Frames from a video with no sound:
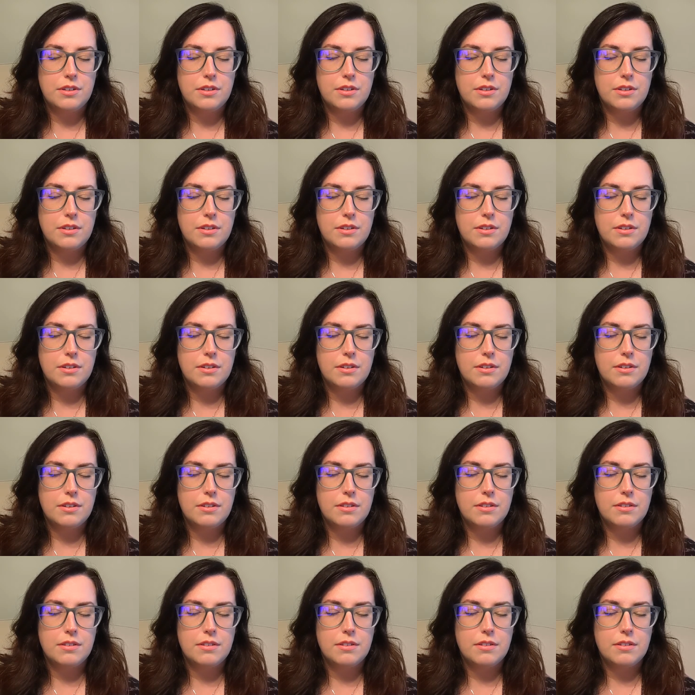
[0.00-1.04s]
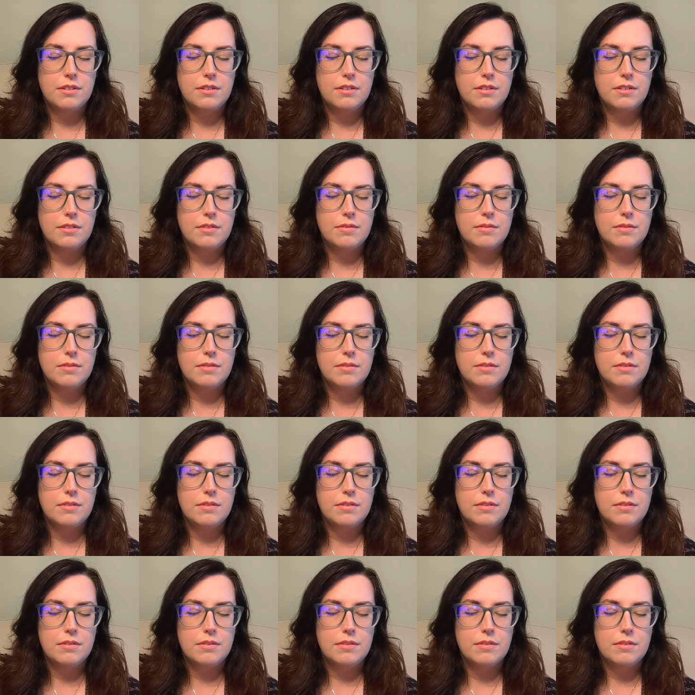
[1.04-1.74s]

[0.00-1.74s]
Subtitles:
[no speech]